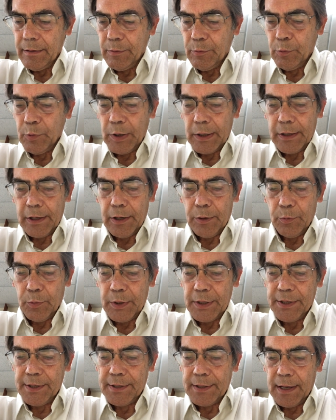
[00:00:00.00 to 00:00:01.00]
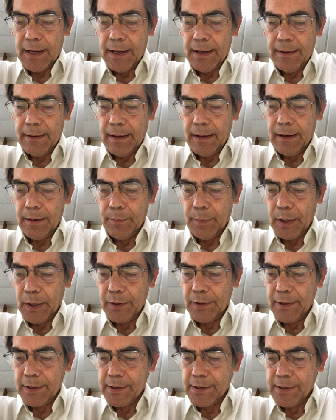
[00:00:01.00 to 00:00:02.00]
what can we say then
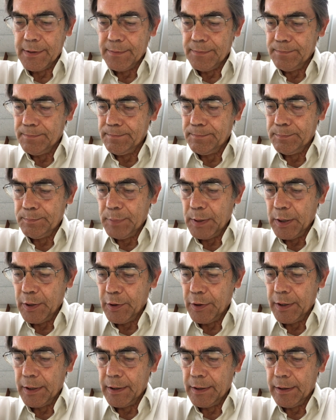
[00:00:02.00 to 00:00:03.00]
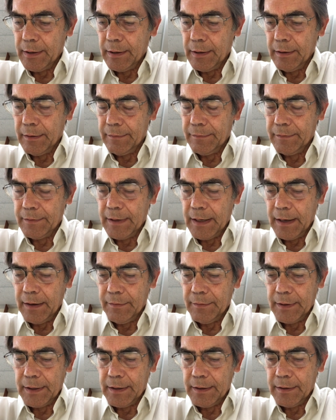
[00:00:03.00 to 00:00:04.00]
about this period of
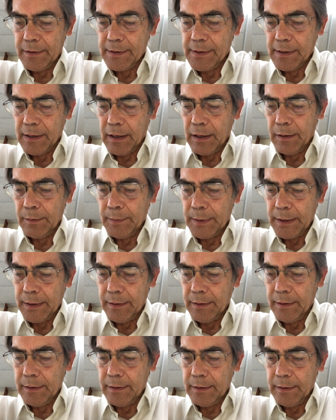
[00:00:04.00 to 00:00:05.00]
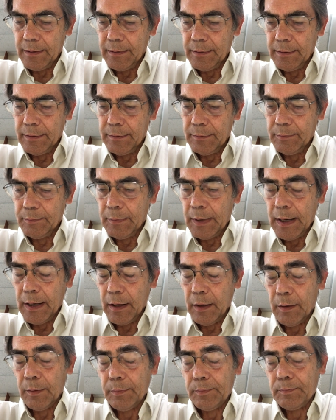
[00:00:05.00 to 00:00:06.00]
David and Solomon?
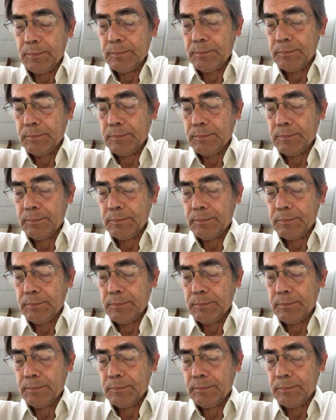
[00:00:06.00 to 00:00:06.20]
Well,